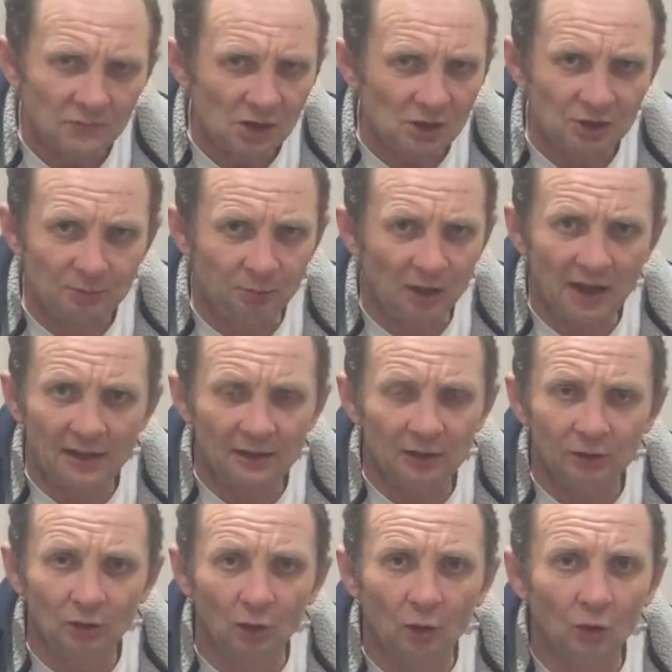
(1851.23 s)
spraying the
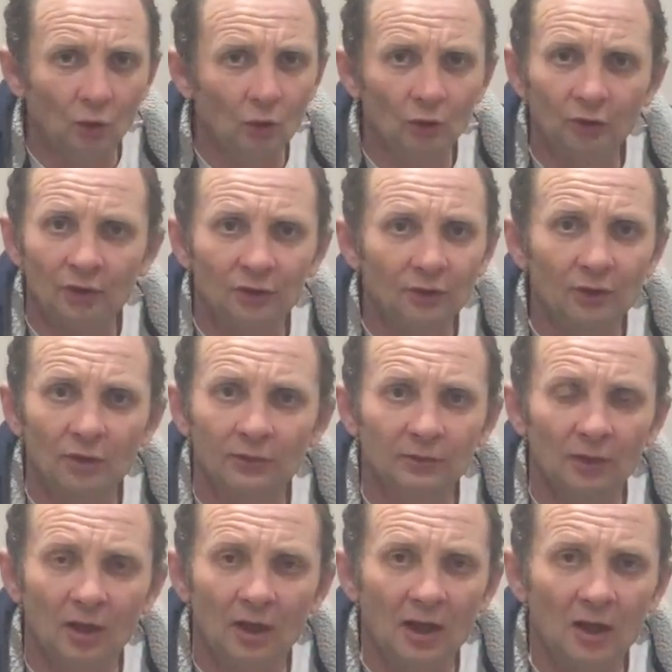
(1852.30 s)
doors and stuff
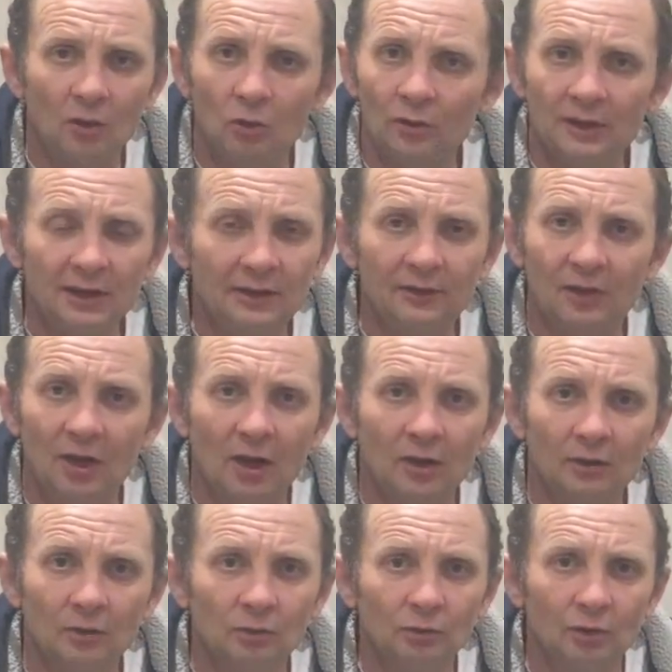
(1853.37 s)
like that, all the
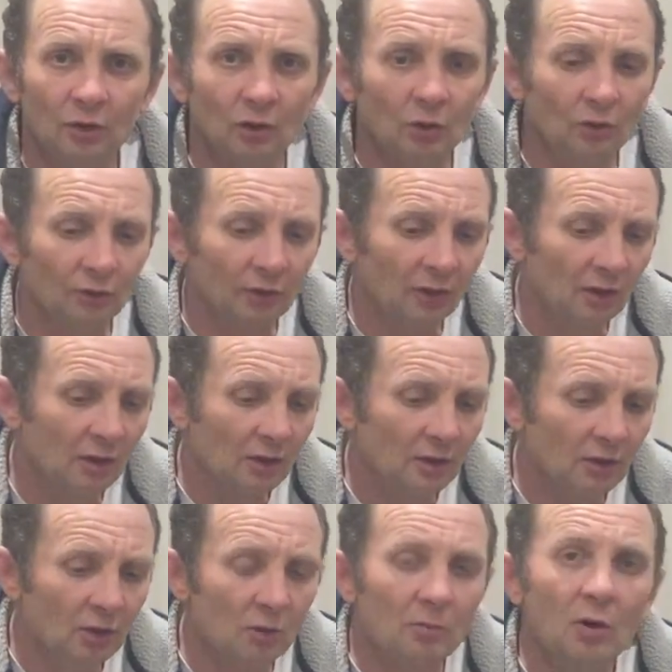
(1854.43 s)
internal doors.
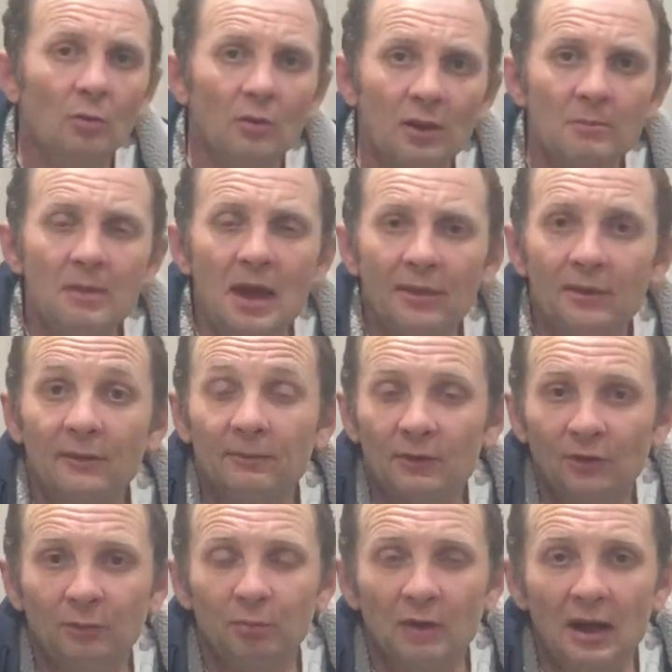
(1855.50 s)
Come up with a method for
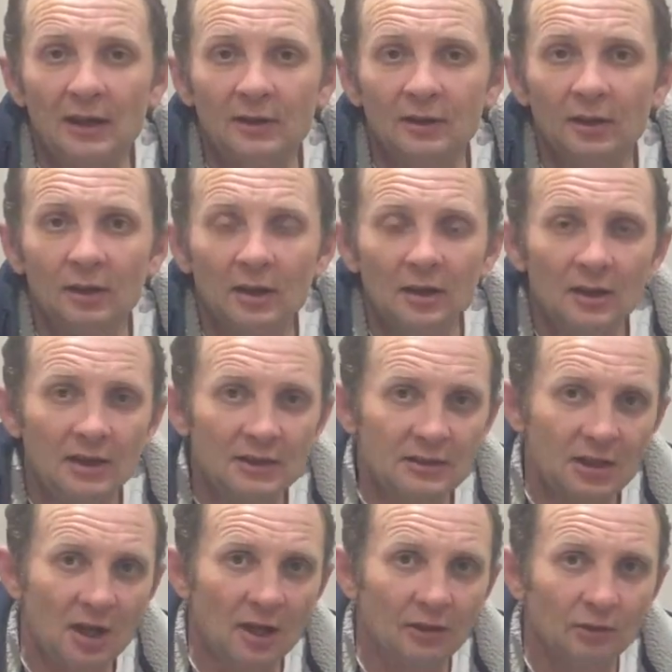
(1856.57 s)
spraying the
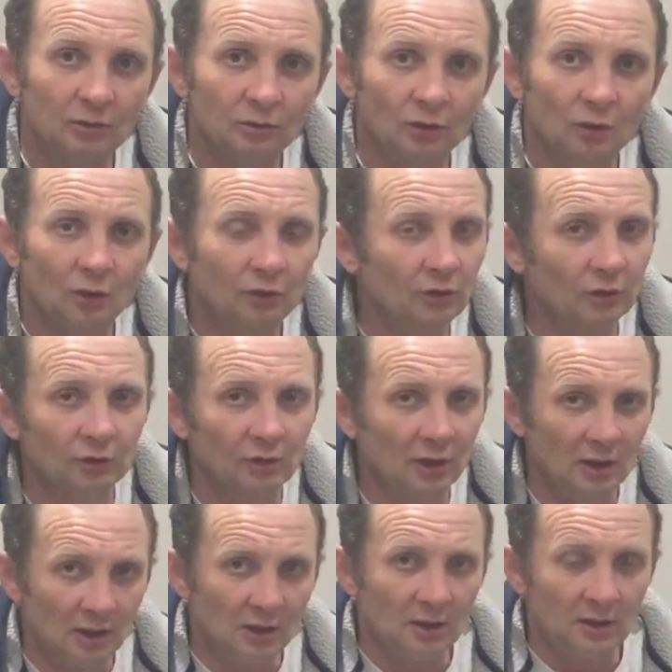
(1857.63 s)
internal doors, because
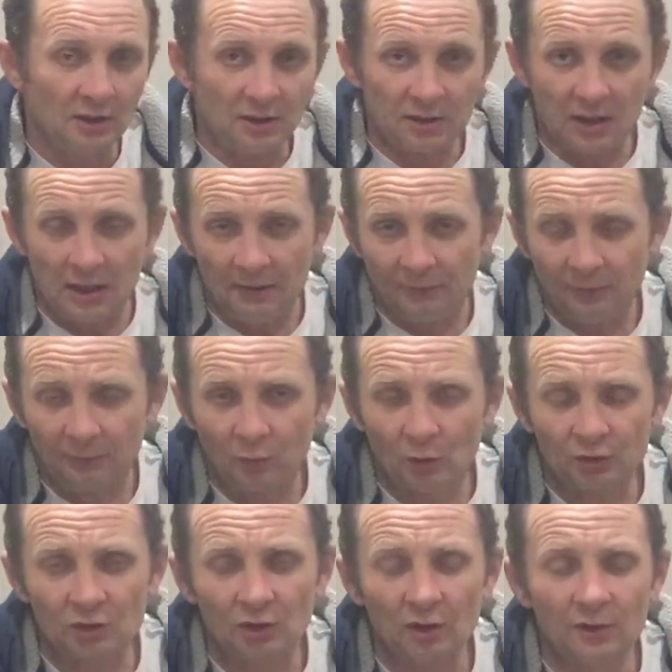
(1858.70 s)
if you
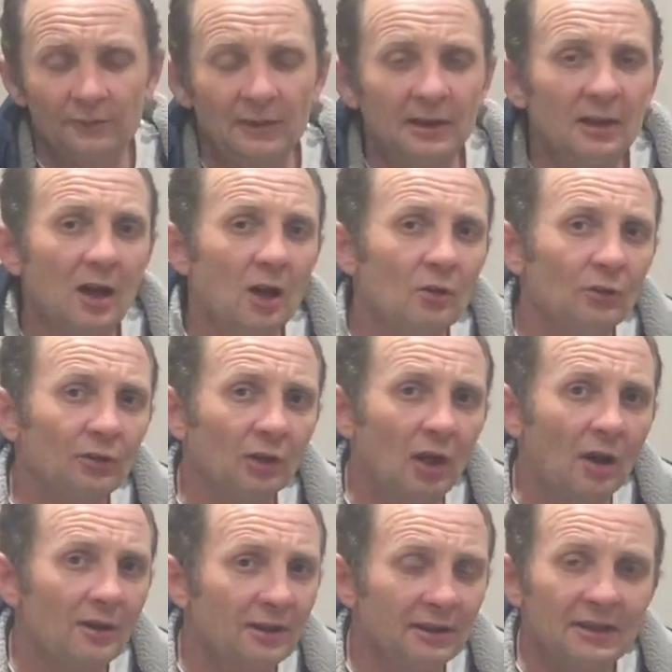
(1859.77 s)
watch a lot of the videos
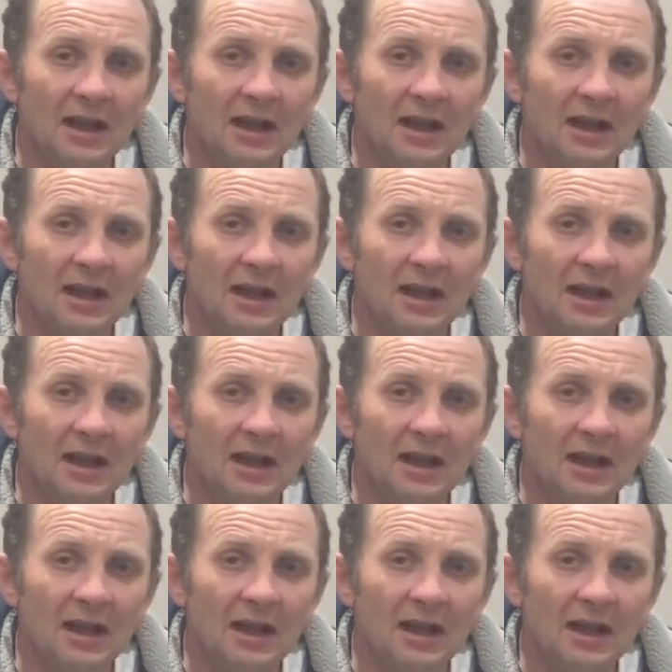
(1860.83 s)
like the